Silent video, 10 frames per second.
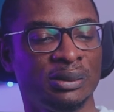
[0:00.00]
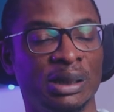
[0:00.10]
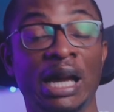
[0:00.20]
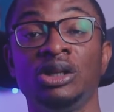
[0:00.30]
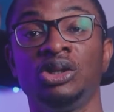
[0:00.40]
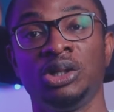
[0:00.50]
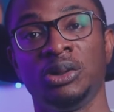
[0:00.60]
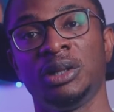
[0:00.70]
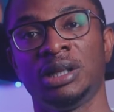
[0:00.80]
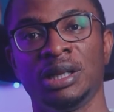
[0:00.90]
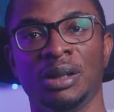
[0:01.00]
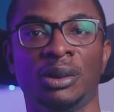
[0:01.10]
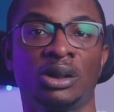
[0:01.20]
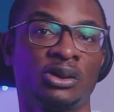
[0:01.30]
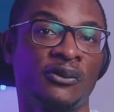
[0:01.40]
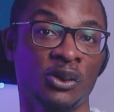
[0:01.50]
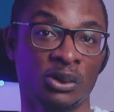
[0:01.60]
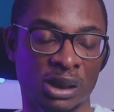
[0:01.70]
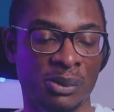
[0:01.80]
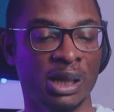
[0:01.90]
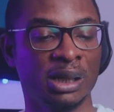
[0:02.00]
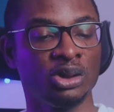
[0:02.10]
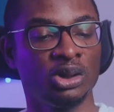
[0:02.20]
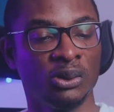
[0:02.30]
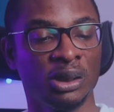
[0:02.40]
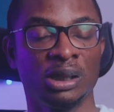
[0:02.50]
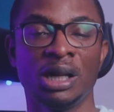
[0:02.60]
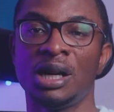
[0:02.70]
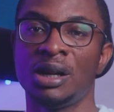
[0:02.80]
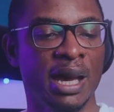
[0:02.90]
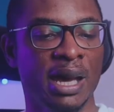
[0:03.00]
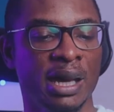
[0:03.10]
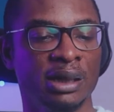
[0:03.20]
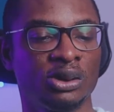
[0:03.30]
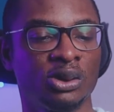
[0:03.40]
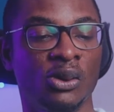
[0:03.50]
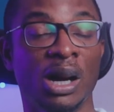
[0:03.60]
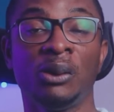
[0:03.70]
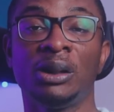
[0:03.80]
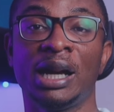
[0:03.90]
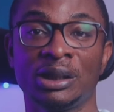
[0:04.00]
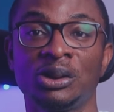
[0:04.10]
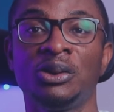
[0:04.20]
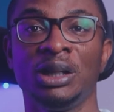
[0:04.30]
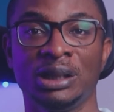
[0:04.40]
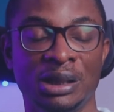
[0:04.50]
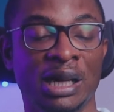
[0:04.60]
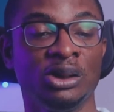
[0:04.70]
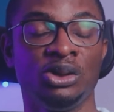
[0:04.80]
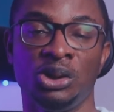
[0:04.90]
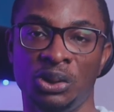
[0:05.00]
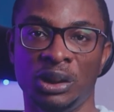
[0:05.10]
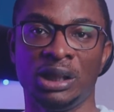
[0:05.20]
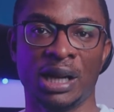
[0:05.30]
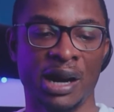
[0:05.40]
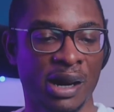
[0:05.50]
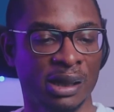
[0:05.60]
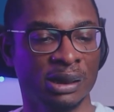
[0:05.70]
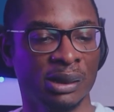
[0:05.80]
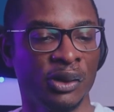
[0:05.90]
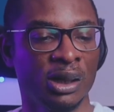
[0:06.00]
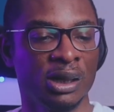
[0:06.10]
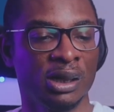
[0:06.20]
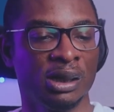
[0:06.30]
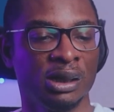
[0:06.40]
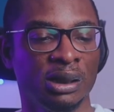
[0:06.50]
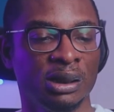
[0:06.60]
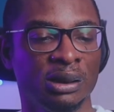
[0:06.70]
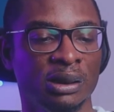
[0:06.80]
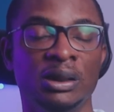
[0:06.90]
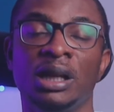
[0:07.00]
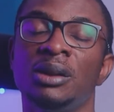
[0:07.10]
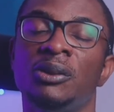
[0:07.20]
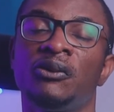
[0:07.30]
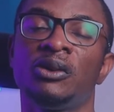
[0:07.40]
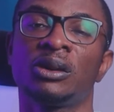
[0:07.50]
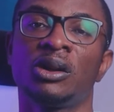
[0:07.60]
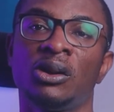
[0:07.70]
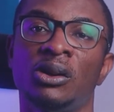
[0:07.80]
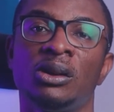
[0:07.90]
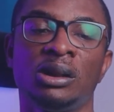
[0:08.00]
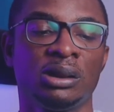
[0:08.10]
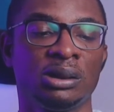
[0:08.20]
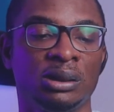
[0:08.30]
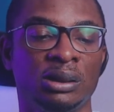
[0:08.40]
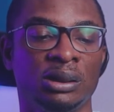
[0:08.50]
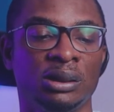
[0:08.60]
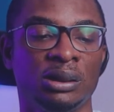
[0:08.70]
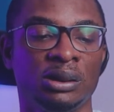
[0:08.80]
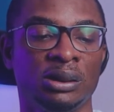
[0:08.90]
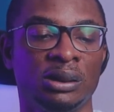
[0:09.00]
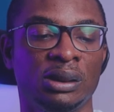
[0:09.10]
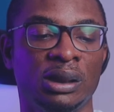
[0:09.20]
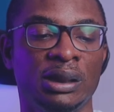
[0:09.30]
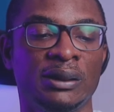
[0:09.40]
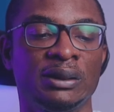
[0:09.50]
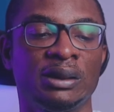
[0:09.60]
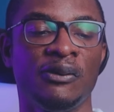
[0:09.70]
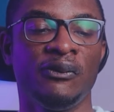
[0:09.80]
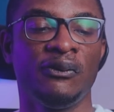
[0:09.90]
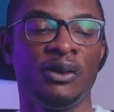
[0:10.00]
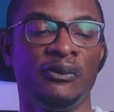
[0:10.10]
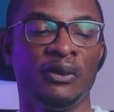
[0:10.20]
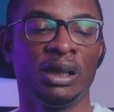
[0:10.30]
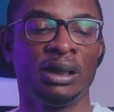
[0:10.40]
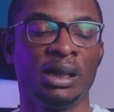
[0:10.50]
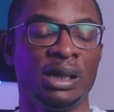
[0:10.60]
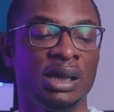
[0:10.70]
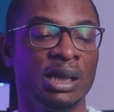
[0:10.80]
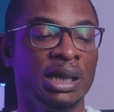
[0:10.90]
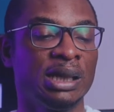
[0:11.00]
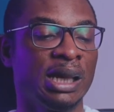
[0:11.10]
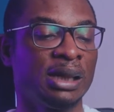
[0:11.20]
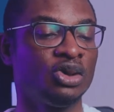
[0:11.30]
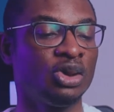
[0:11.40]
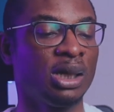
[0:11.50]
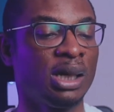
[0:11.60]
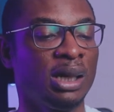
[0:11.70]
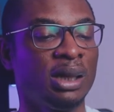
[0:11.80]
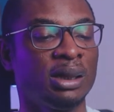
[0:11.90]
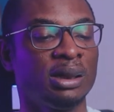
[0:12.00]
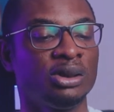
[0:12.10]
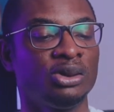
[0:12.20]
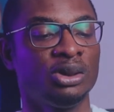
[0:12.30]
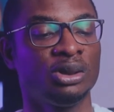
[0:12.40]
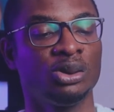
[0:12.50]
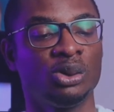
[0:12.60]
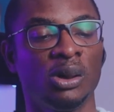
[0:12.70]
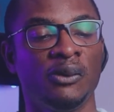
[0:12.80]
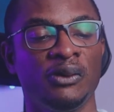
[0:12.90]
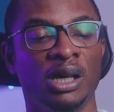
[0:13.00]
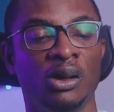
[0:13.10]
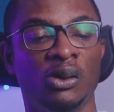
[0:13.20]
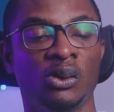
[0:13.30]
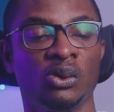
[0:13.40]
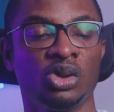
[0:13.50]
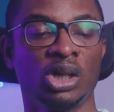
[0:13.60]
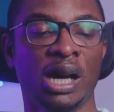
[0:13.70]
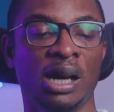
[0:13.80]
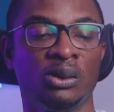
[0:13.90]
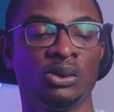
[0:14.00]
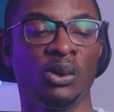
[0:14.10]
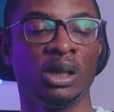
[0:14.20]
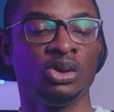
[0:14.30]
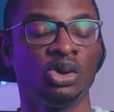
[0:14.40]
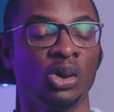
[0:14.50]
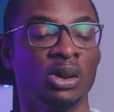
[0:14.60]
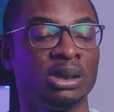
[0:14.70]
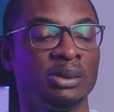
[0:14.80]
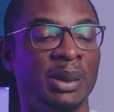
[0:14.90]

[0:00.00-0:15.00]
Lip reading: Nigerian name because of course I'm Nigerian, and so I would like to create a Nigerian character. The name of the girl is Vivian Nena Chike. She's a 12-year-old child who enjoys